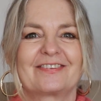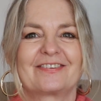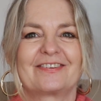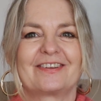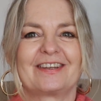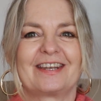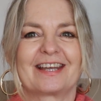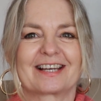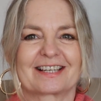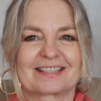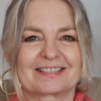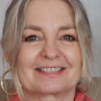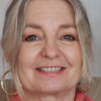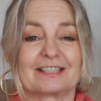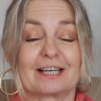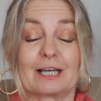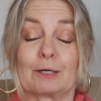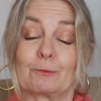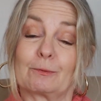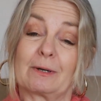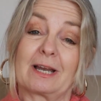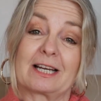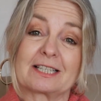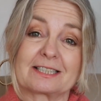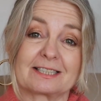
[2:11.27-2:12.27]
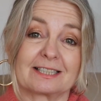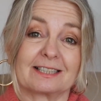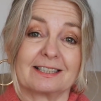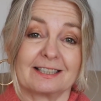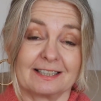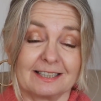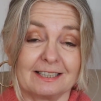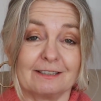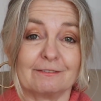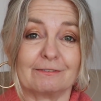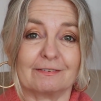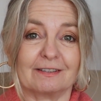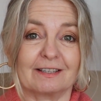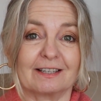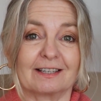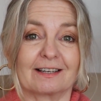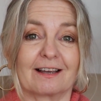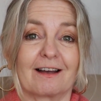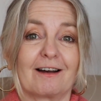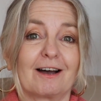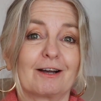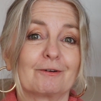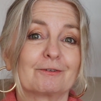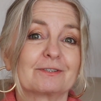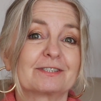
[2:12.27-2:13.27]
the next day, well, actually,
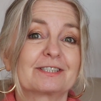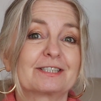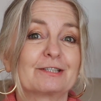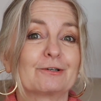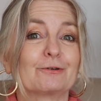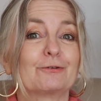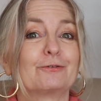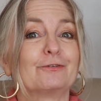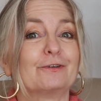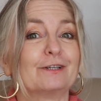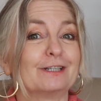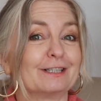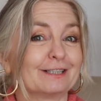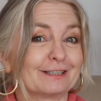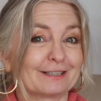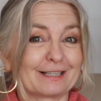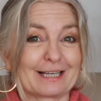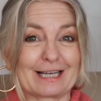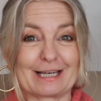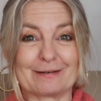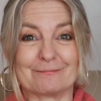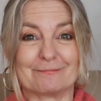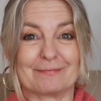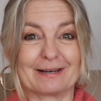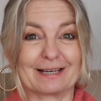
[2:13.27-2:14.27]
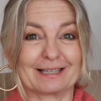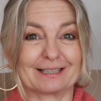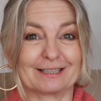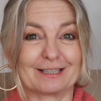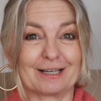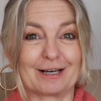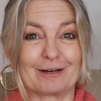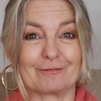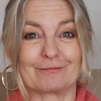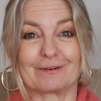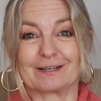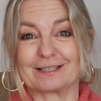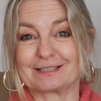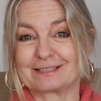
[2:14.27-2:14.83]
evening, I was still feeling the headband love.